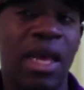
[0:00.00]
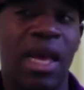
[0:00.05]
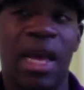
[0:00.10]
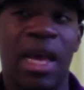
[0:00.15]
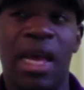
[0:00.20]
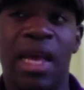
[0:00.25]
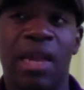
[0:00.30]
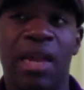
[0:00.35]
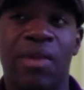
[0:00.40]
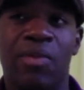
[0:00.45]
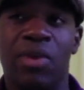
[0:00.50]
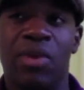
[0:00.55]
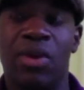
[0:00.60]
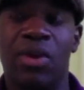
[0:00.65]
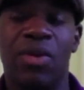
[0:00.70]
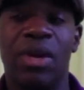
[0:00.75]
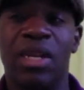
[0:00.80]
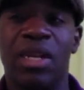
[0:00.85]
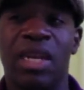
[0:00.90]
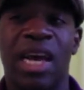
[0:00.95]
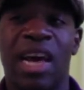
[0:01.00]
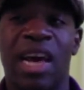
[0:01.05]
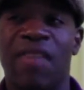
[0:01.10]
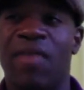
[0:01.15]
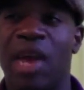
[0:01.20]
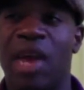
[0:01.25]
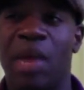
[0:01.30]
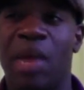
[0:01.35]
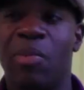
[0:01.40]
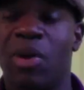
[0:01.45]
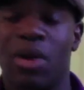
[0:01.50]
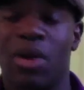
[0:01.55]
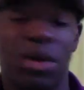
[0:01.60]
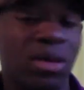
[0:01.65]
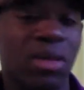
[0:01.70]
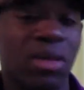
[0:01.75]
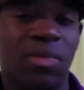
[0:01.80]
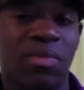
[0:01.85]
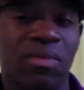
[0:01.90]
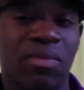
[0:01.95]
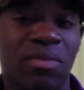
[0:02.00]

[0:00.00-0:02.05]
and we're going to have hamburgers.